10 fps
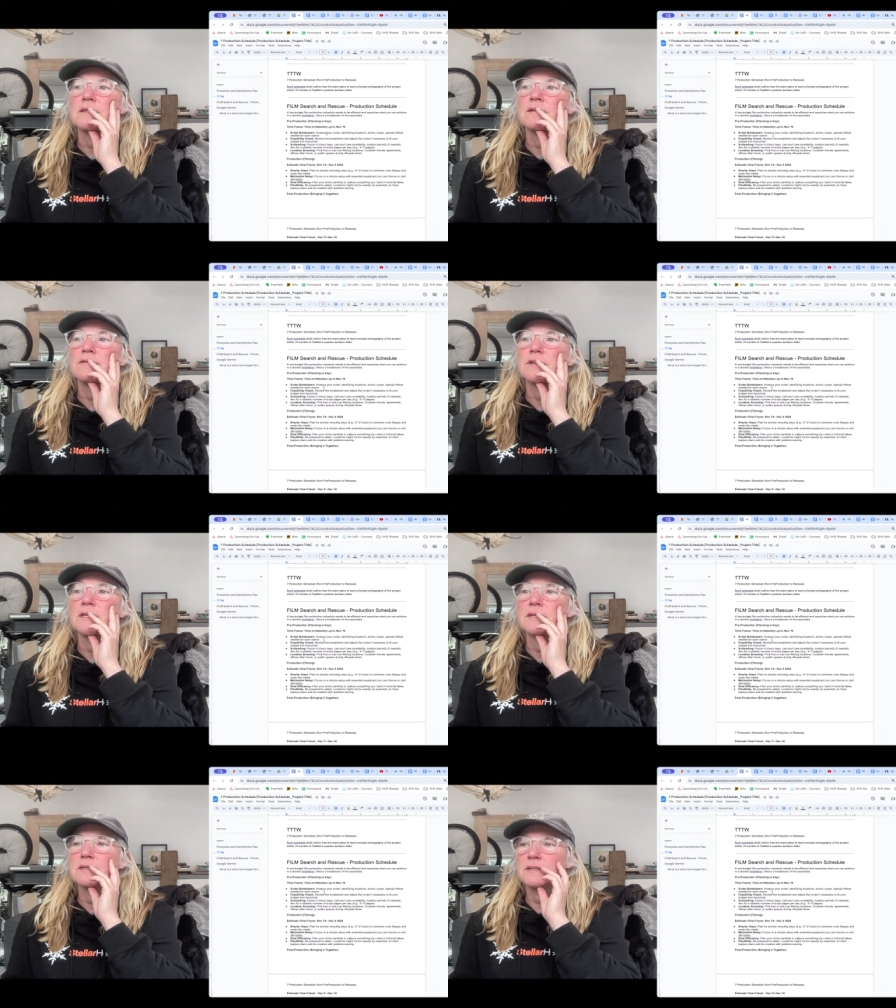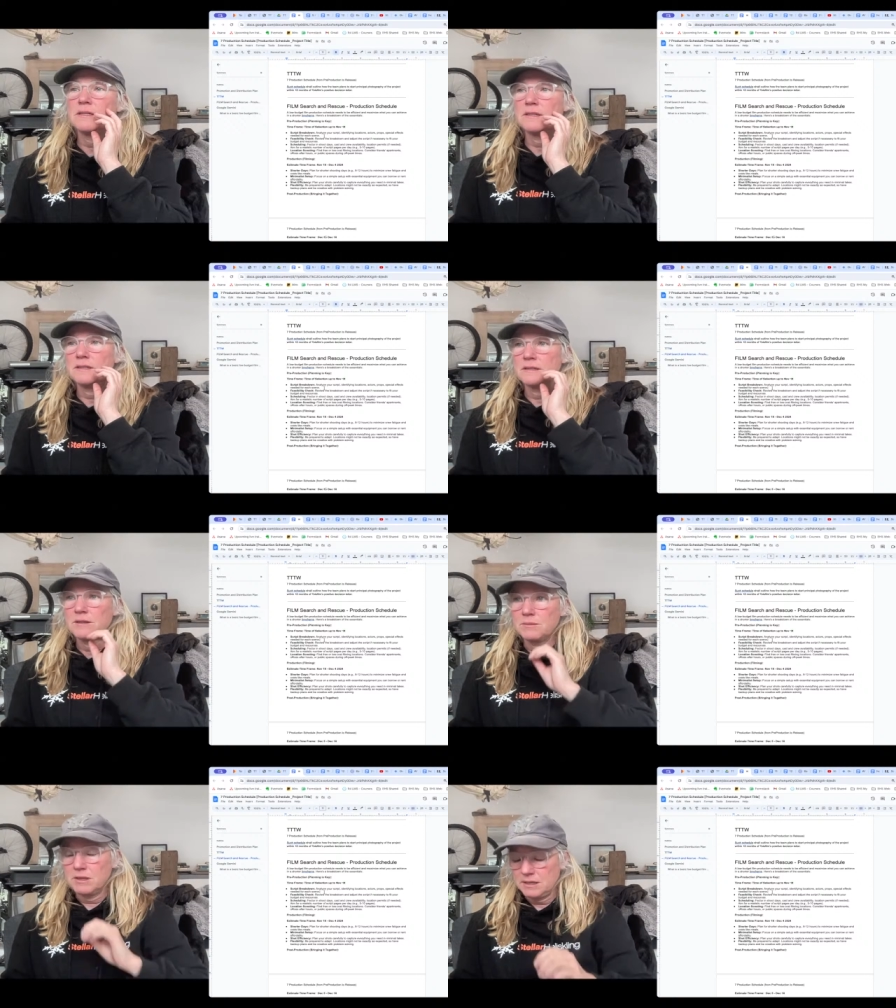needed for each scene. This is
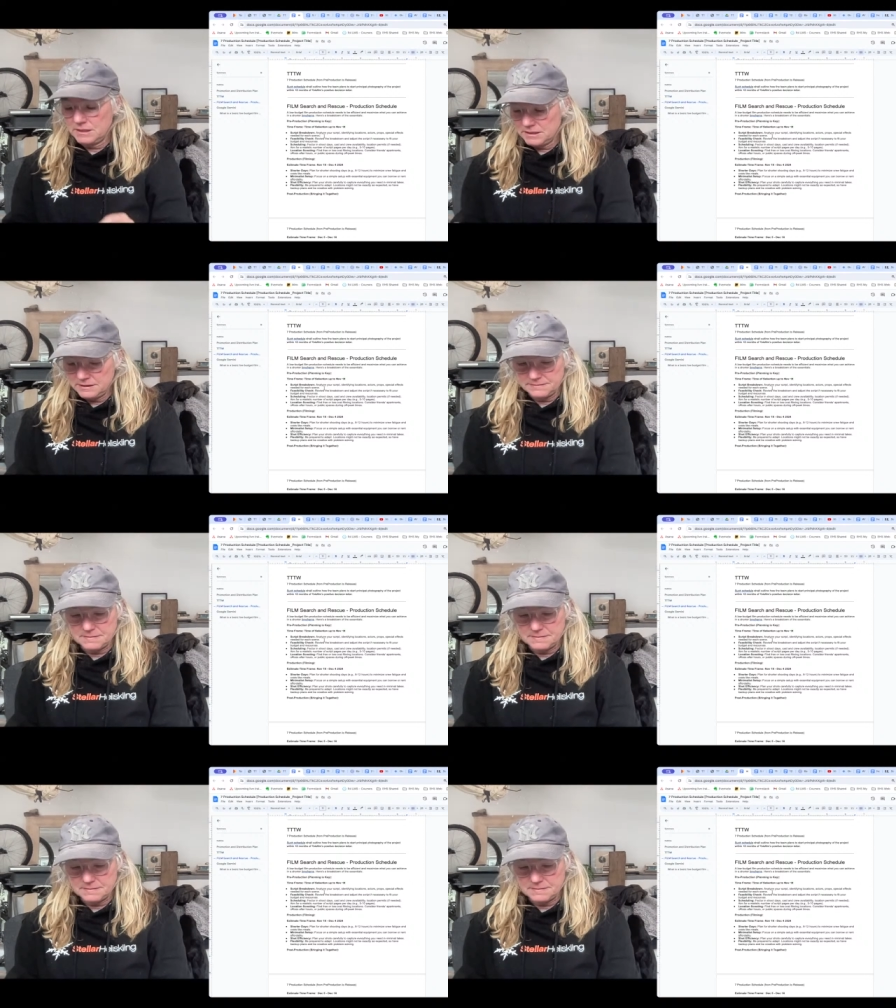completed.